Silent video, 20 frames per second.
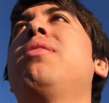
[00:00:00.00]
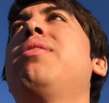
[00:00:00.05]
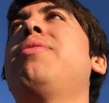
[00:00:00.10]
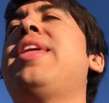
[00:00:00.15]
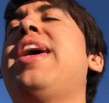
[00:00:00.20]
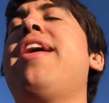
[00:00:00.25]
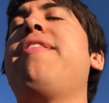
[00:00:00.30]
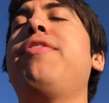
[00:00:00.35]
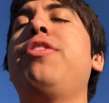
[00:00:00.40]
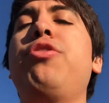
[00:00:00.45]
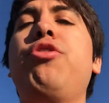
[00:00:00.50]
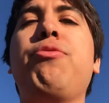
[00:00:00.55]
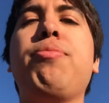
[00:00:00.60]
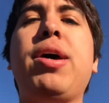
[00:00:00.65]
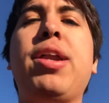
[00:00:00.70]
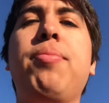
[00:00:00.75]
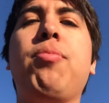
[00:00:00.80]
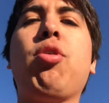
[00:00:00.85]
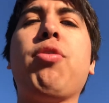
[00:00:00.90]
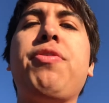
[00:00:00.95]
they haven't used
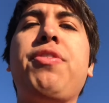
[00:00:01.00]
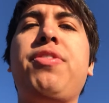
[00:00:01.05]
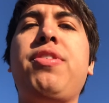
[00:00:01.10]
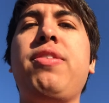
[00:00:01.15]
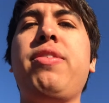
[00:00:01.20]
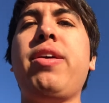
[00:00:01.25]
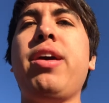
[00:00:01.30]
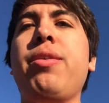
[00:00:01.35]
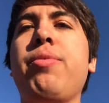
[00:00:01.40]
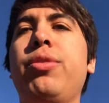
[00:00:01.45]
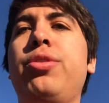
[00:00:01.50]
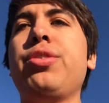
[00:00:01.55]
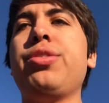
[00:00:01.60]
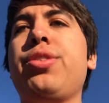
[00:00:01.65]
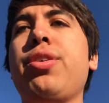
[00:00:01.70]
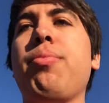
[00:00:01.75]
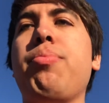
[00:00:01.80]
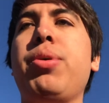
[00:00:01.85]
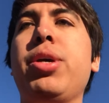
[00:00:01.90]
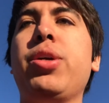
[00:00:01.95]
Metamorphosis yet, which is
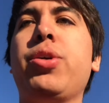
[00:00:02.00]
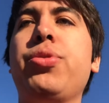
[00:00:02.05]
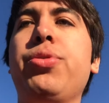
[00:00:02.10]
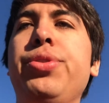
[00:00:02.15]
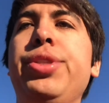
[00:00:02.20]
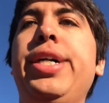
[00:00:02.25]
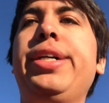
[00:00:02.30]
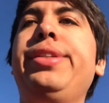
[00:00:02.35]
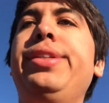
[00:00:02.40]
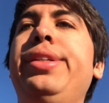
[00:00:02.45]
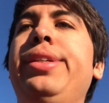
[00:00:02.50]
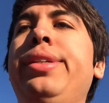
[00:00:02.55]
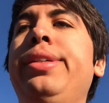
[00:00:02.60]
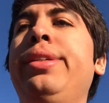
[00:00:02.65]
their big cooldown.